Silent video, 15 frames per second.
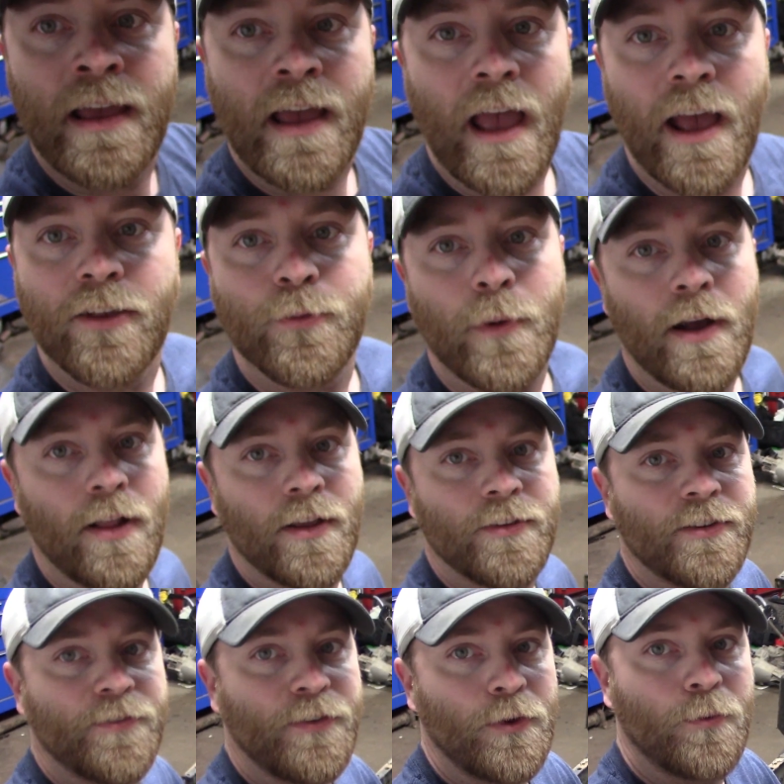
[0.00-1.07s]
As well as
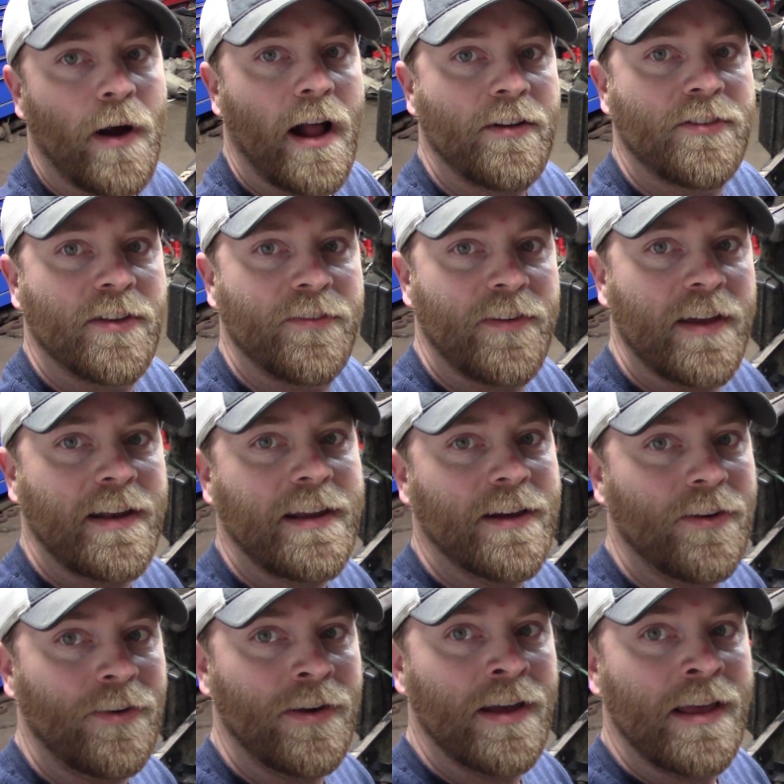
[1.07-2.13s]
if you watch the
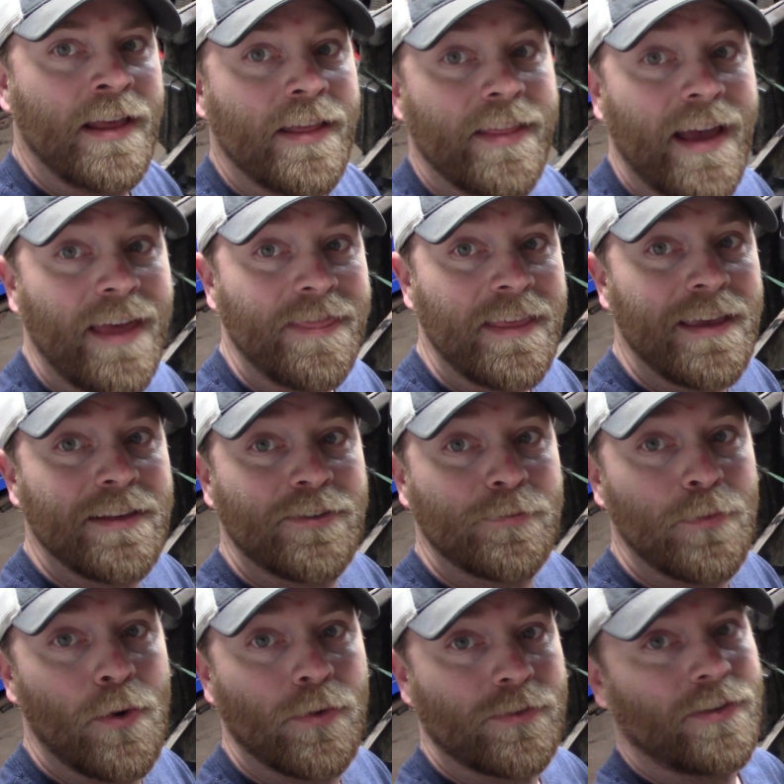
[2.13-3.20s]
video, that thing
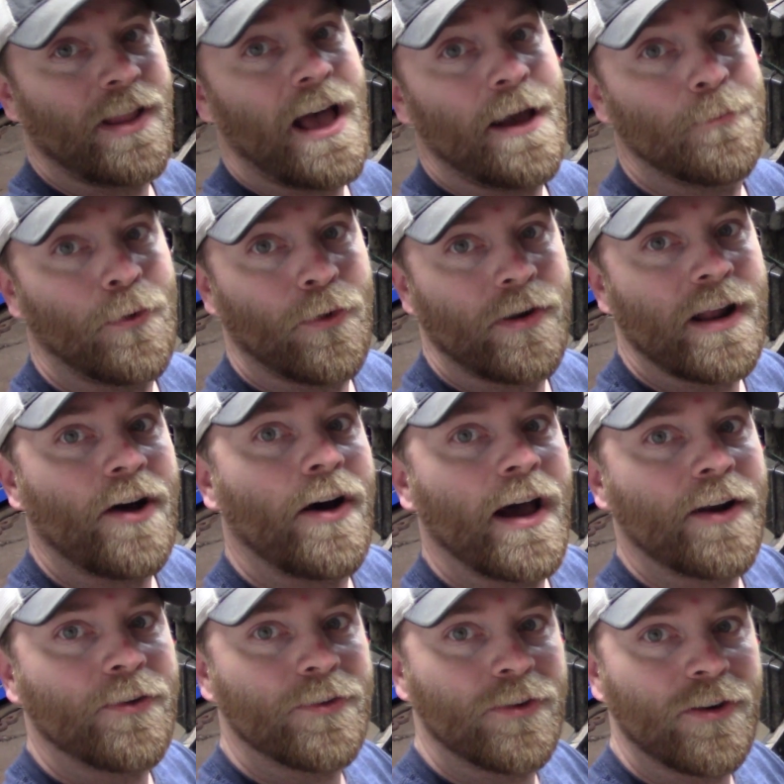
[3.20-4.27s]
smoked a lot more. Now, I
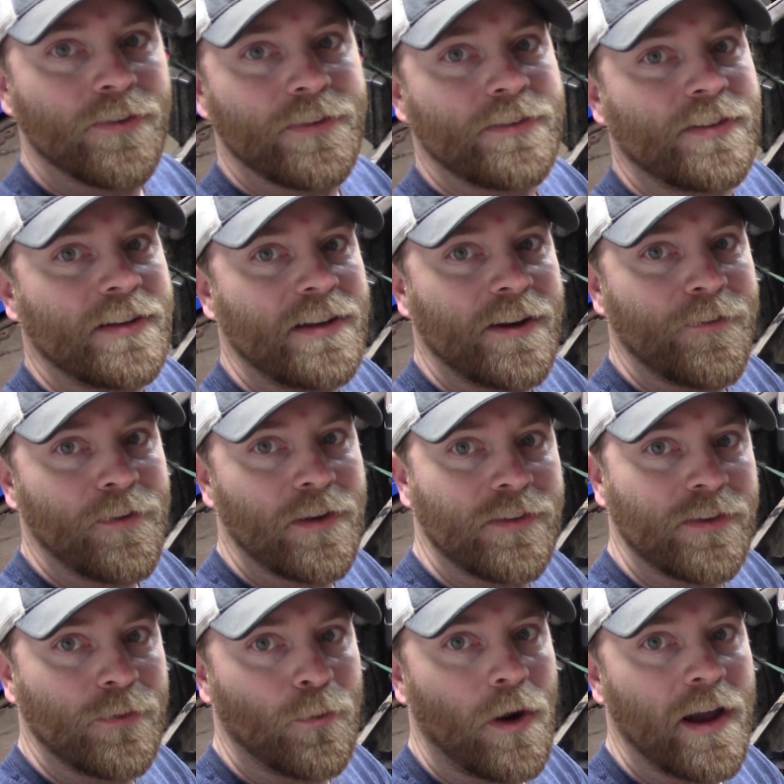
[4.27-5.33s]
don't know if it's a difference
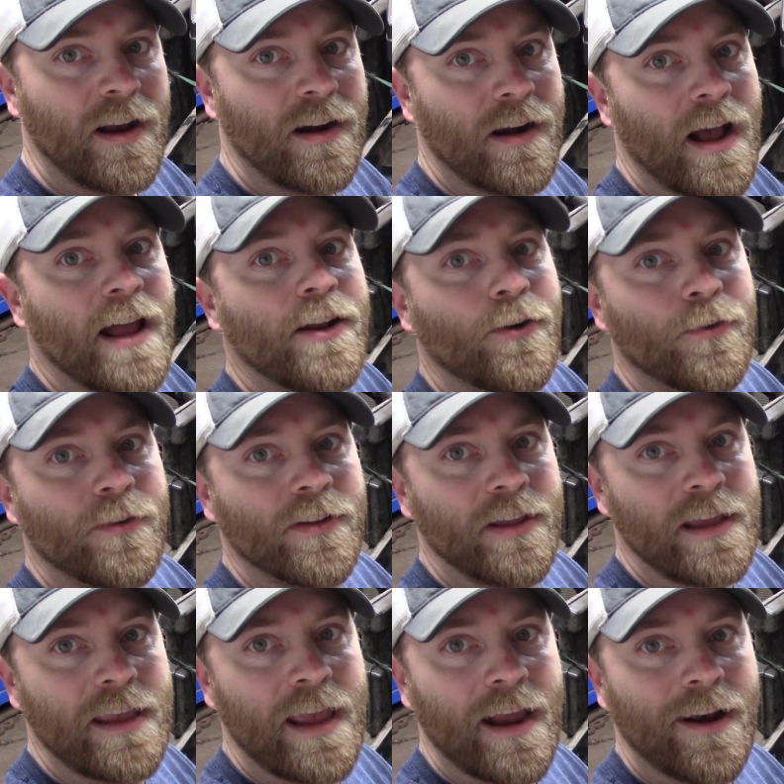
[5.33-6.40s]
in wire. I don't
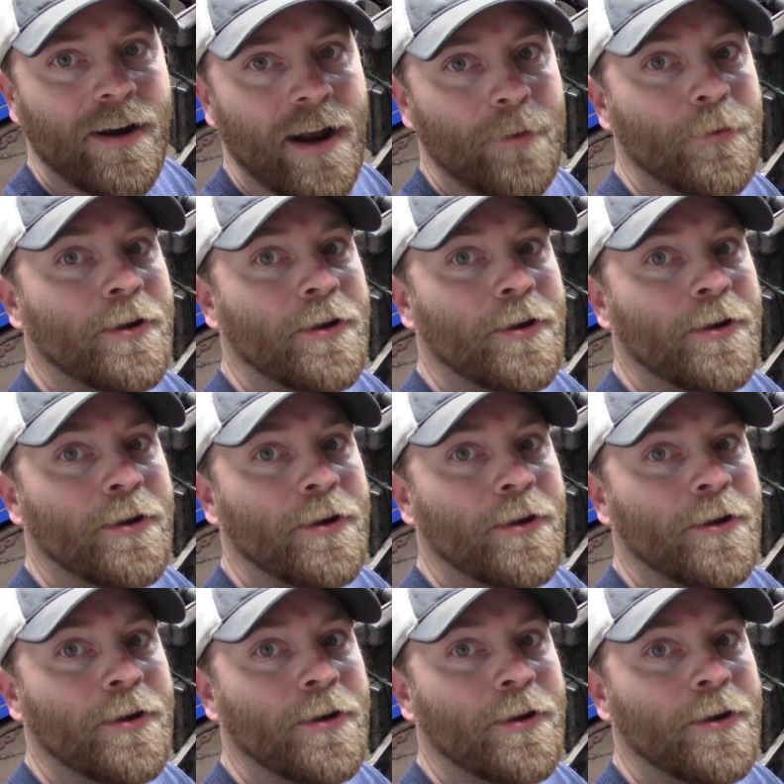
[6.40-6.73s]
really care. I'm